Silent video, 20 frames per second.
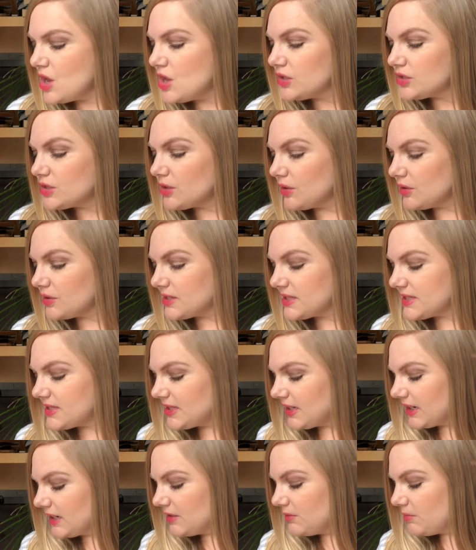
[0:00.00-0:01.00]
So the
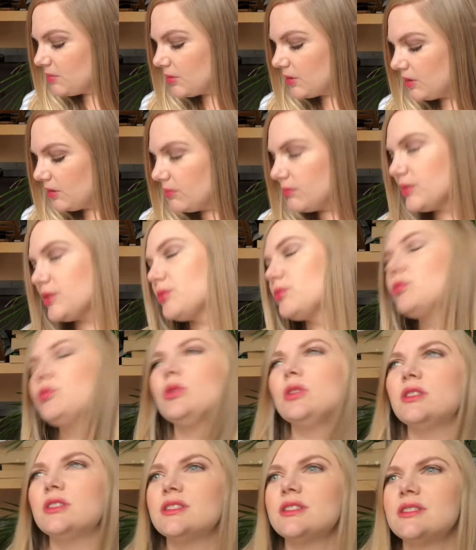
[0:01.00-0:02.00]
second prompt
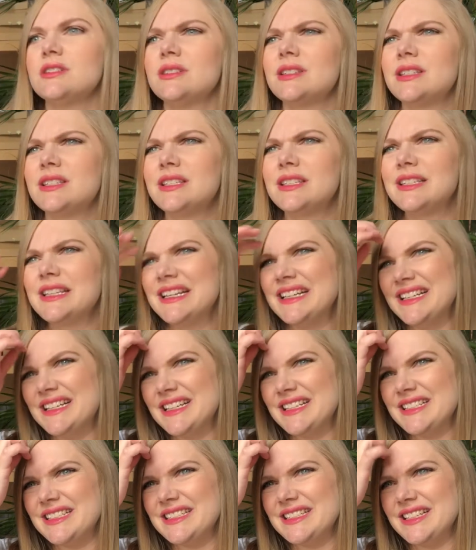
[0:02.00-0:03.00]
was,
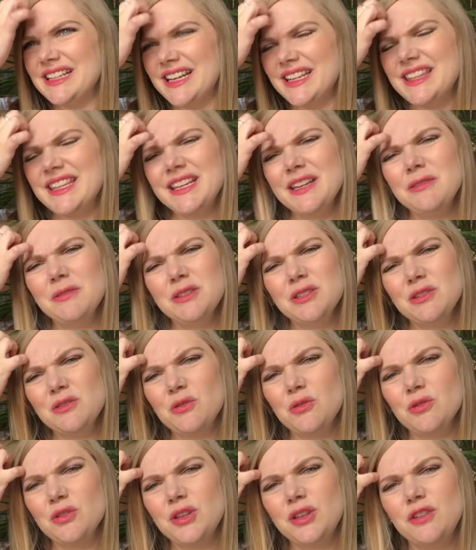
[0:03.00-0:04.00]
I think it was an
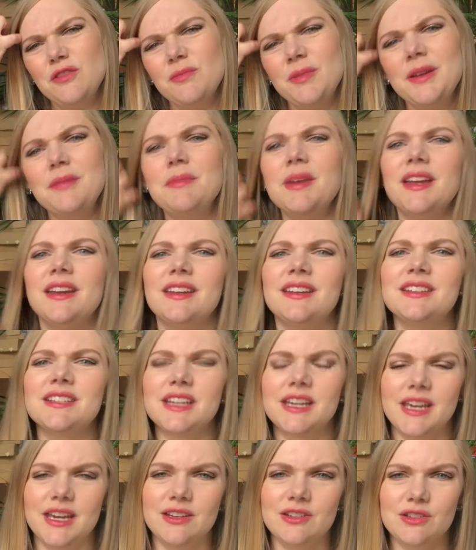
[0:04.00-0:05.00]
author you've been meaning to
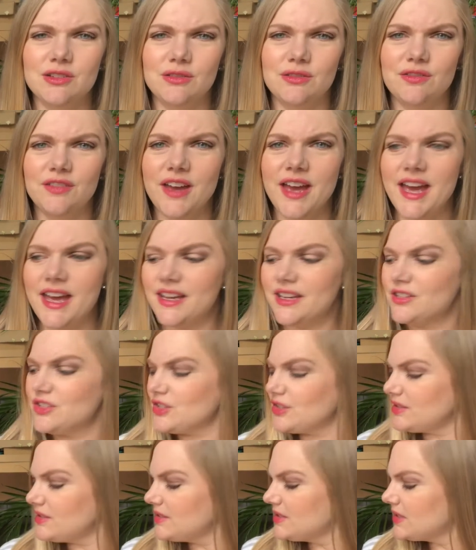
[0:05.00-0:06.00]
get to for
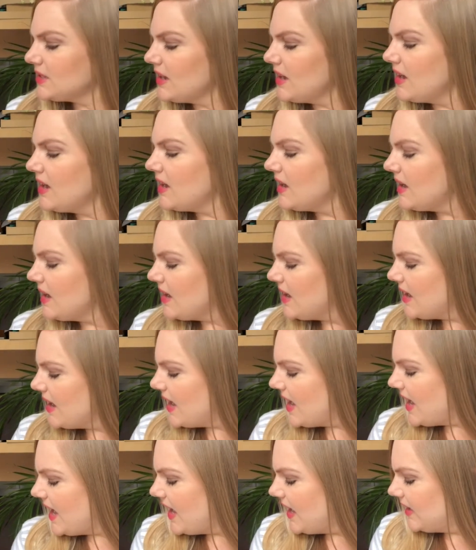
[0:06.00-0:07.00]
ages,
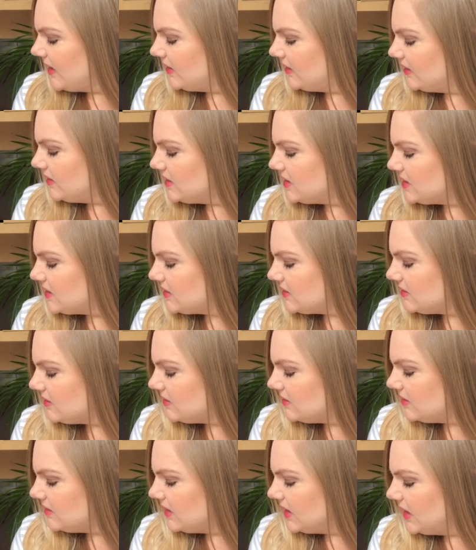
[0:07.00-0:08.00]
and
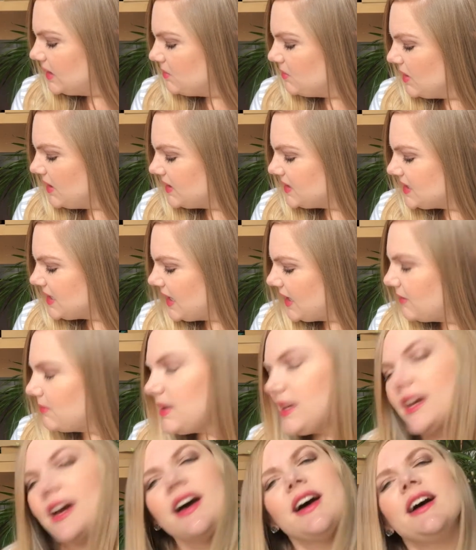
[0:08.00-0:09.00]
in my
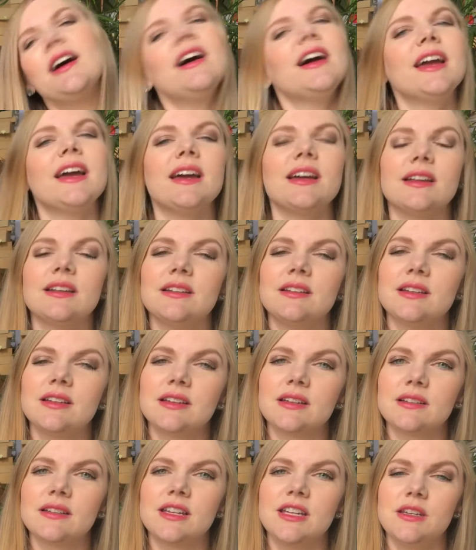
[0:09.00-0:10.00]
TBR I had
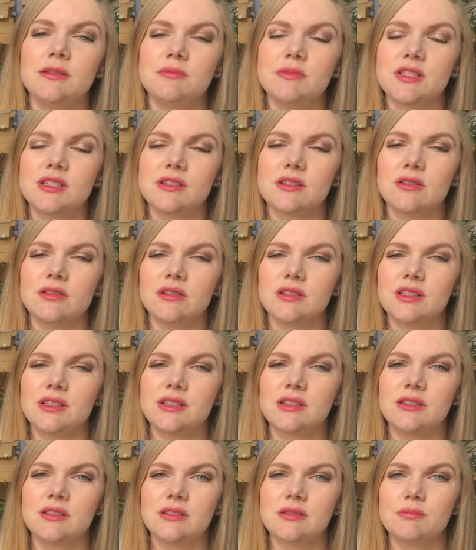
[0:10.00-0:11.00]
Kim
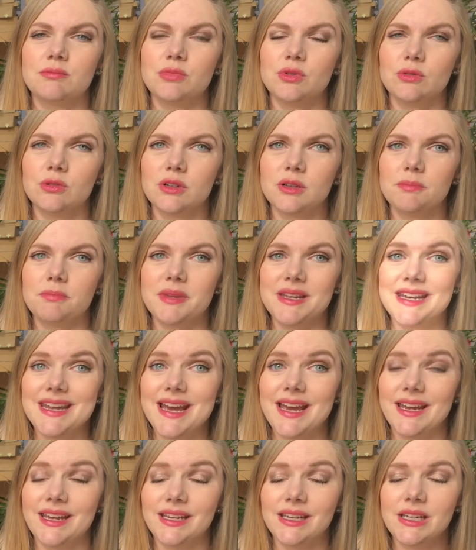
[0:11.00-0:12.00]
Scott's book
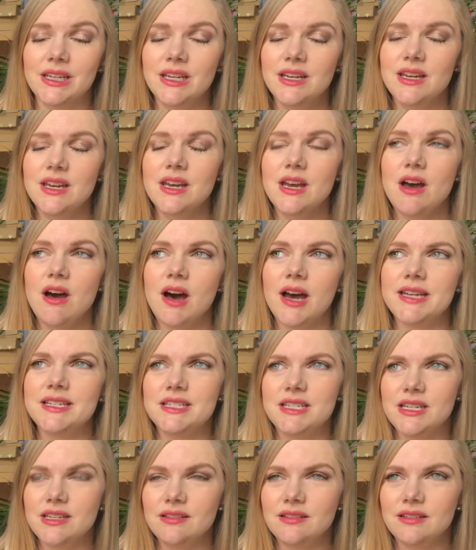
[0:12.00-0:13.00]
Benang. I
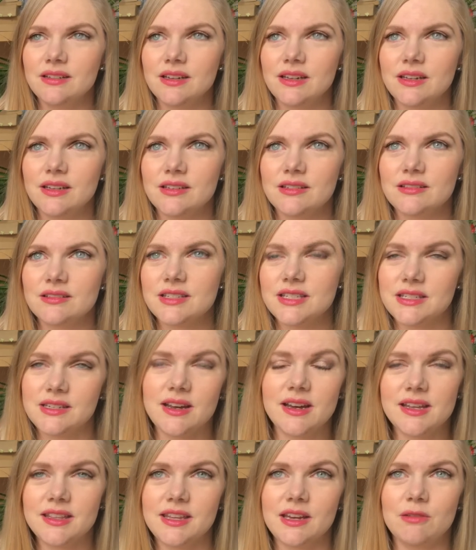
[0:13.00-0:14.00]
didn't
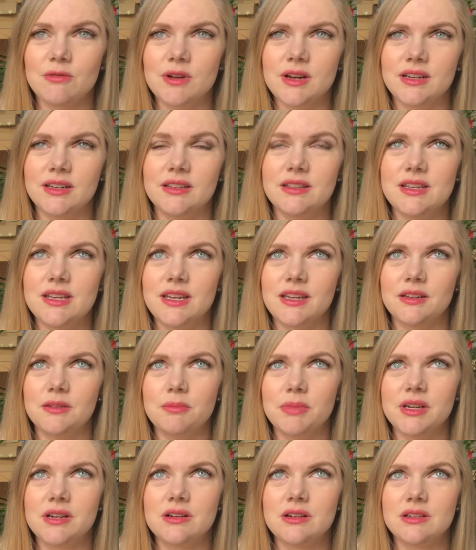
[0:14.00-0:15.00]
start that one in the
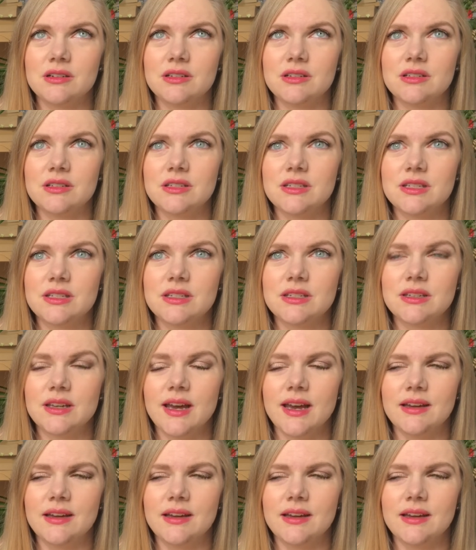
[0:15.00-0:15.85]
end because